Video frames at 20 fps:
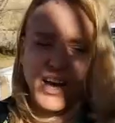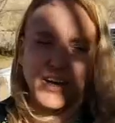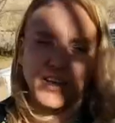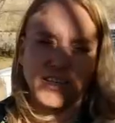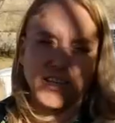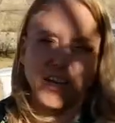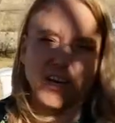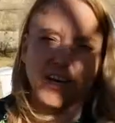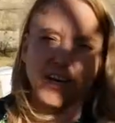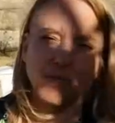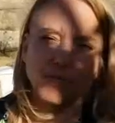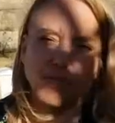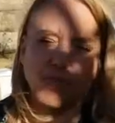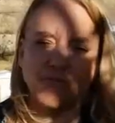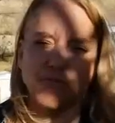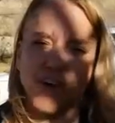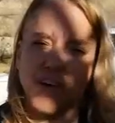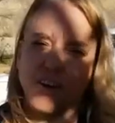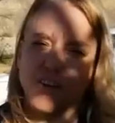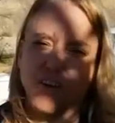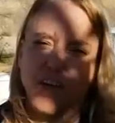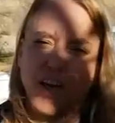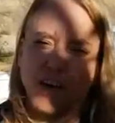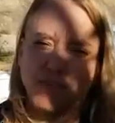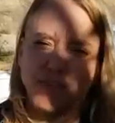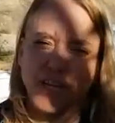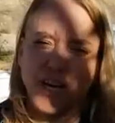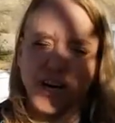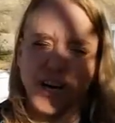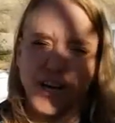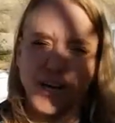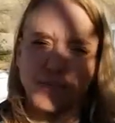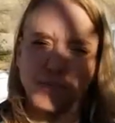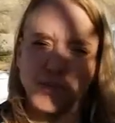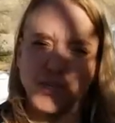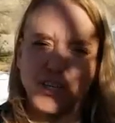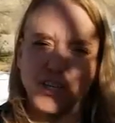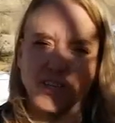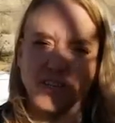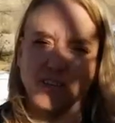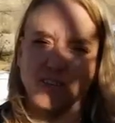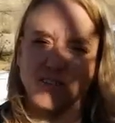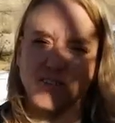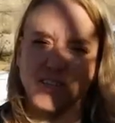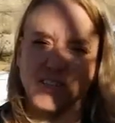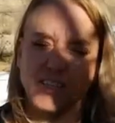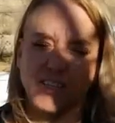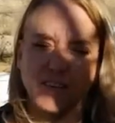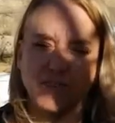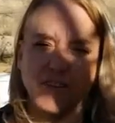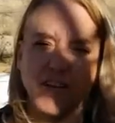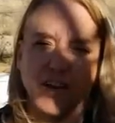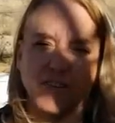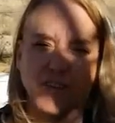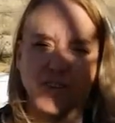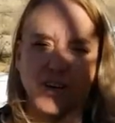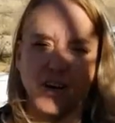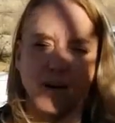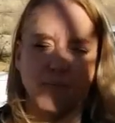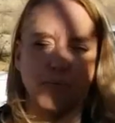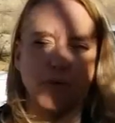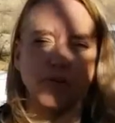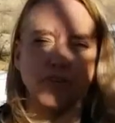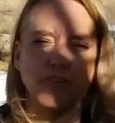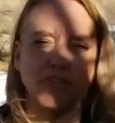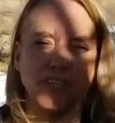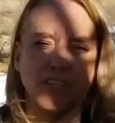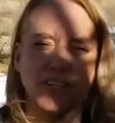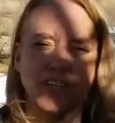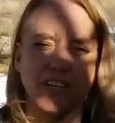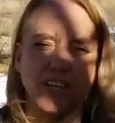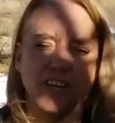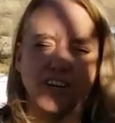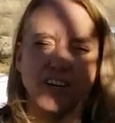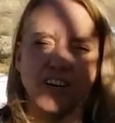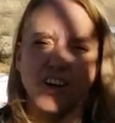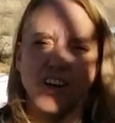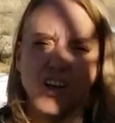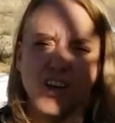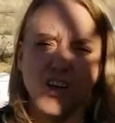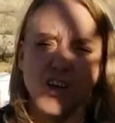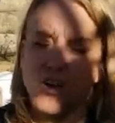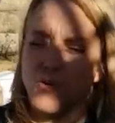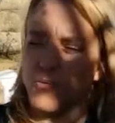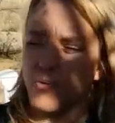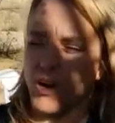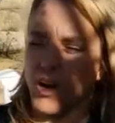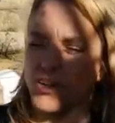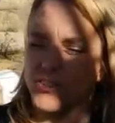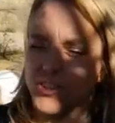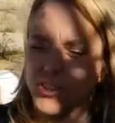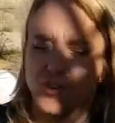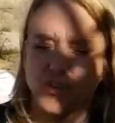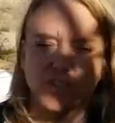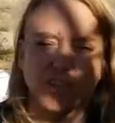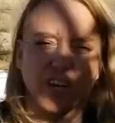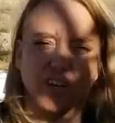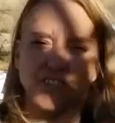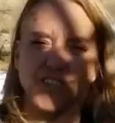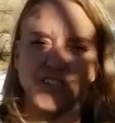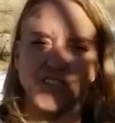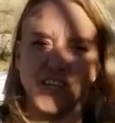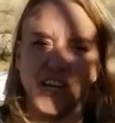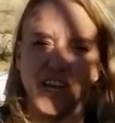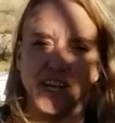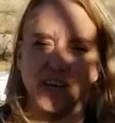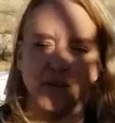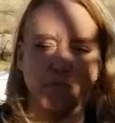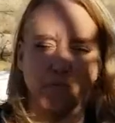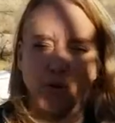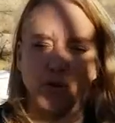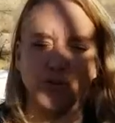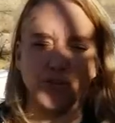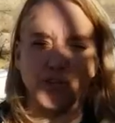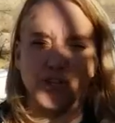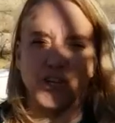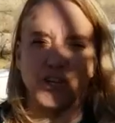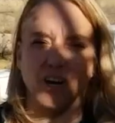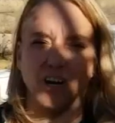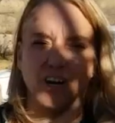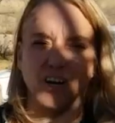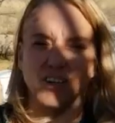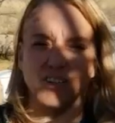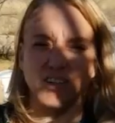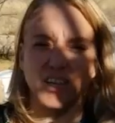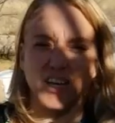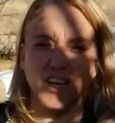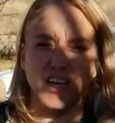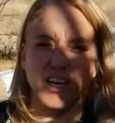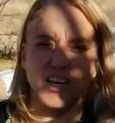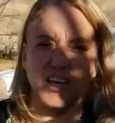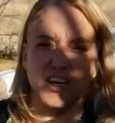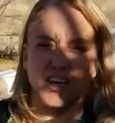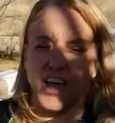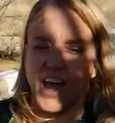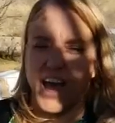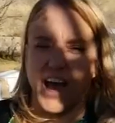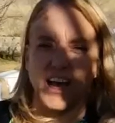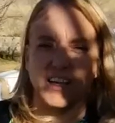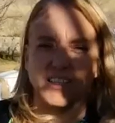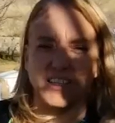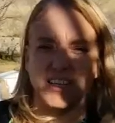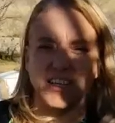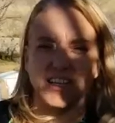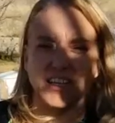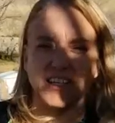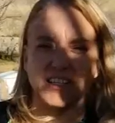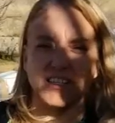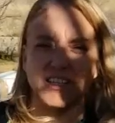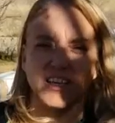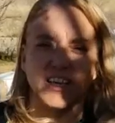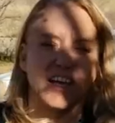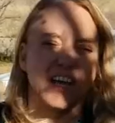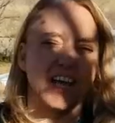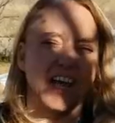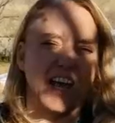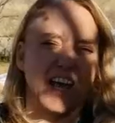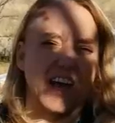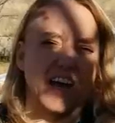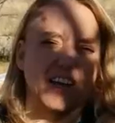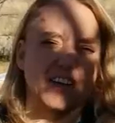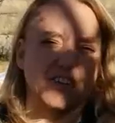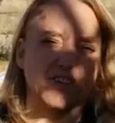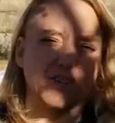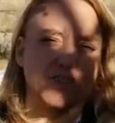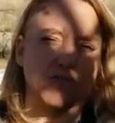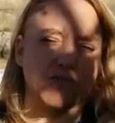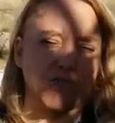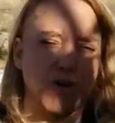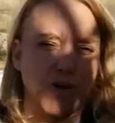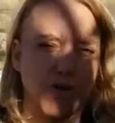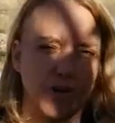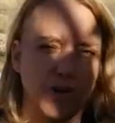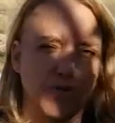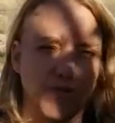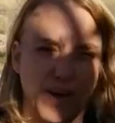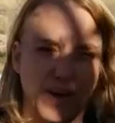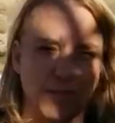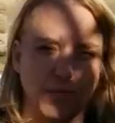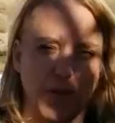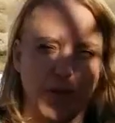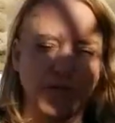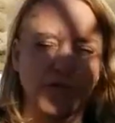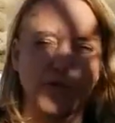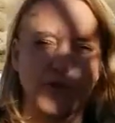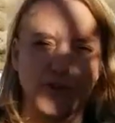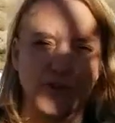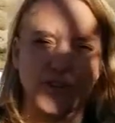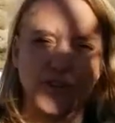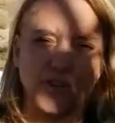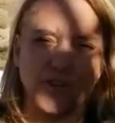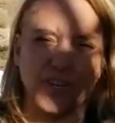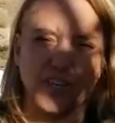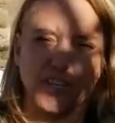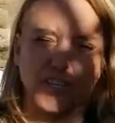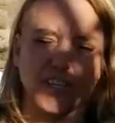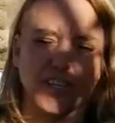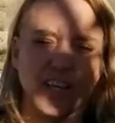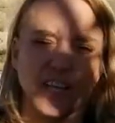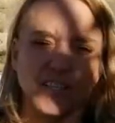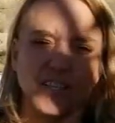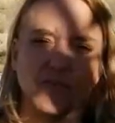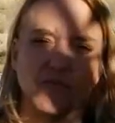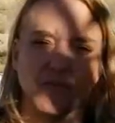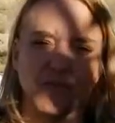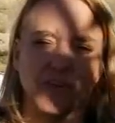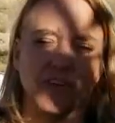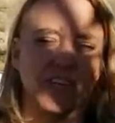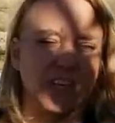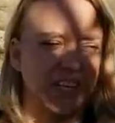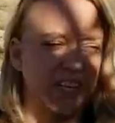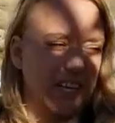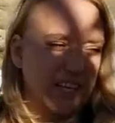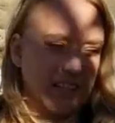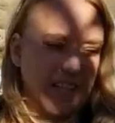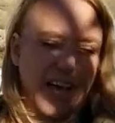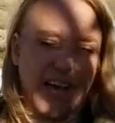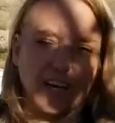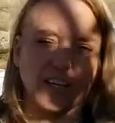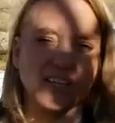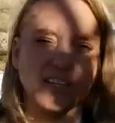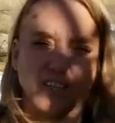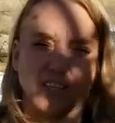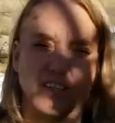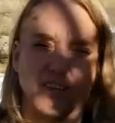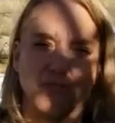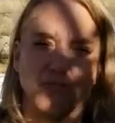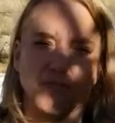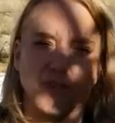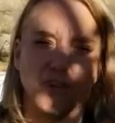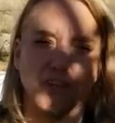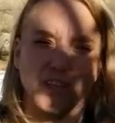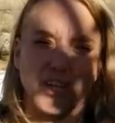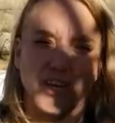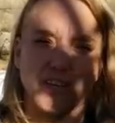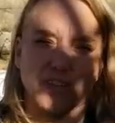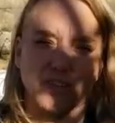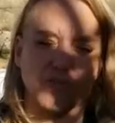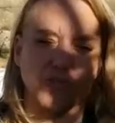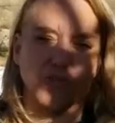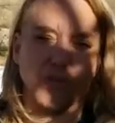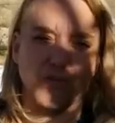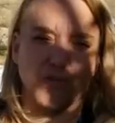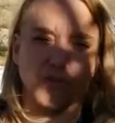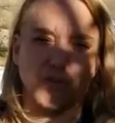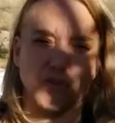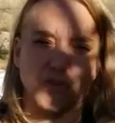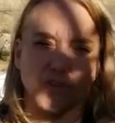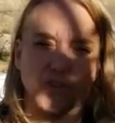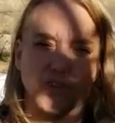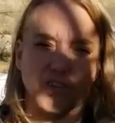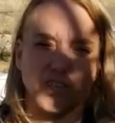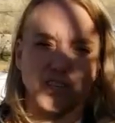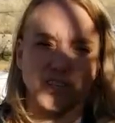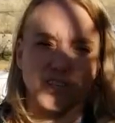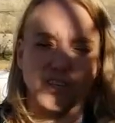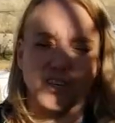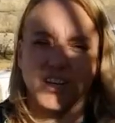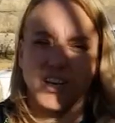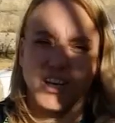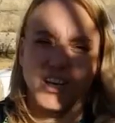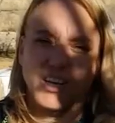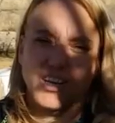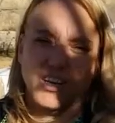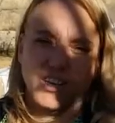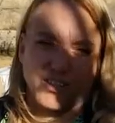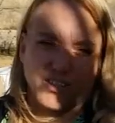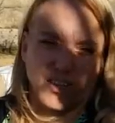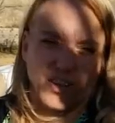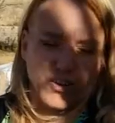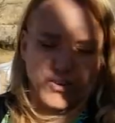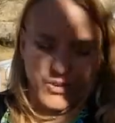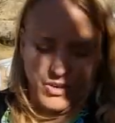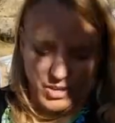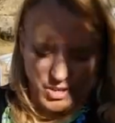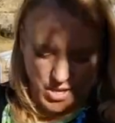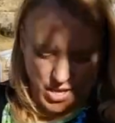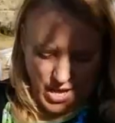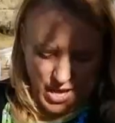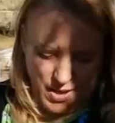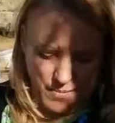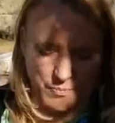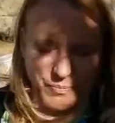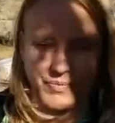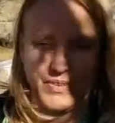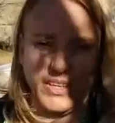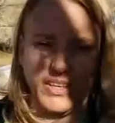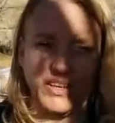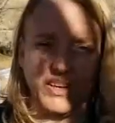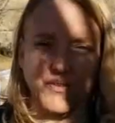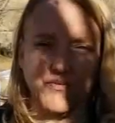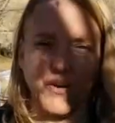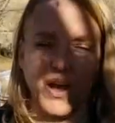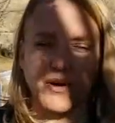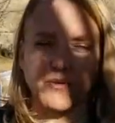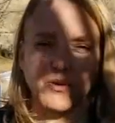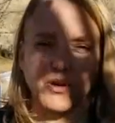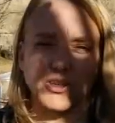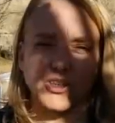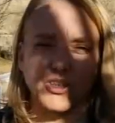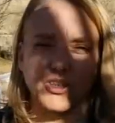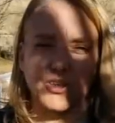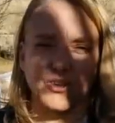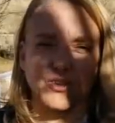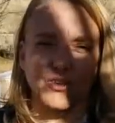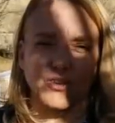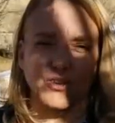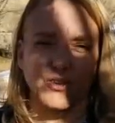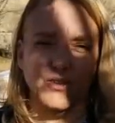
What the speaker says: of times if I don't have time to sift out the compost in the year, what I'll do is I'll just take it mulch and all as is and throw it around my fruit trees. That's a really excellent fertilizer for fruit trees. So if I were to